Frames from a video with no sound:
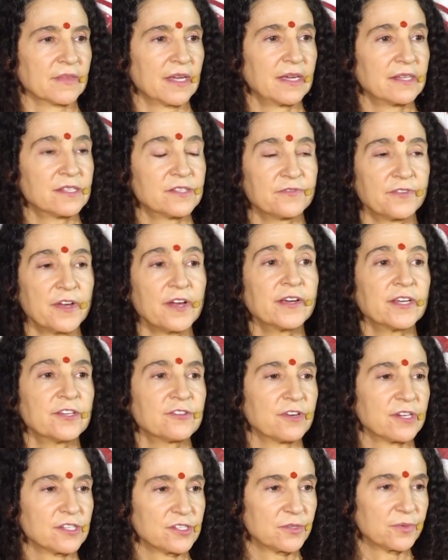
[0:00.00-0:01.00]
It's very
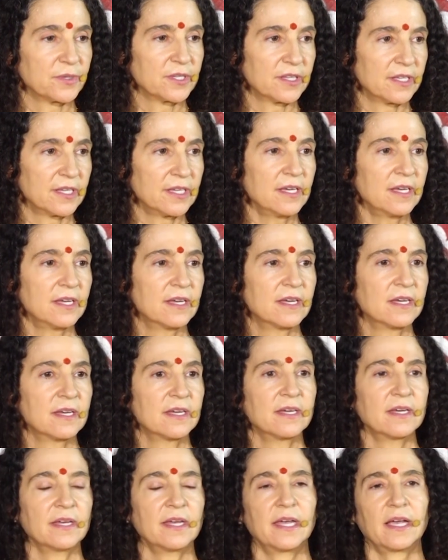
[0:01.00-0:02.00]
trustworthy.
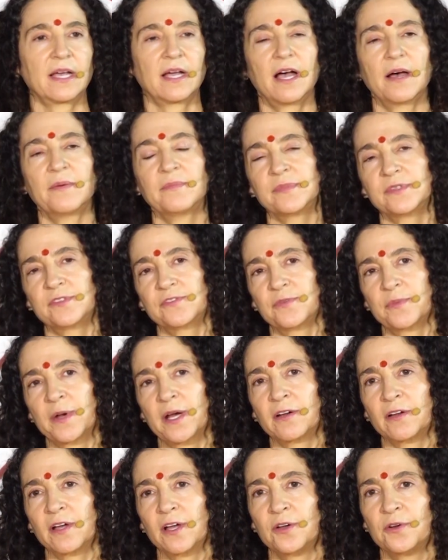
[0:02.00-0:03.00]
It comes from
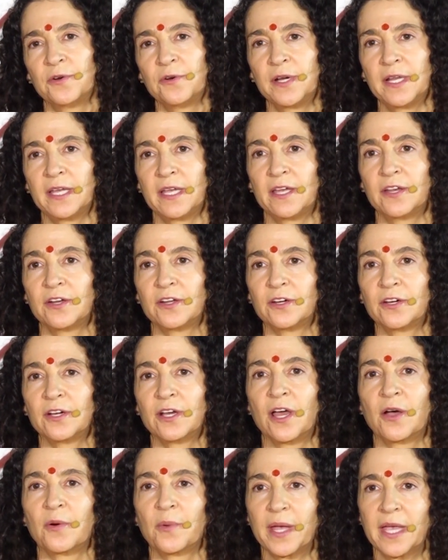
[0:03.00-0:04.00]
our own inner
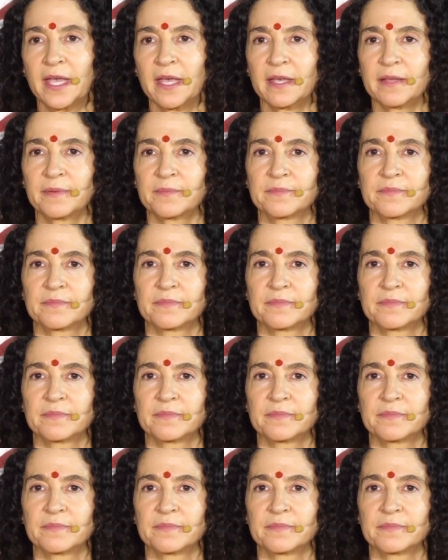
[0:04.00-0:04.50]
knowing.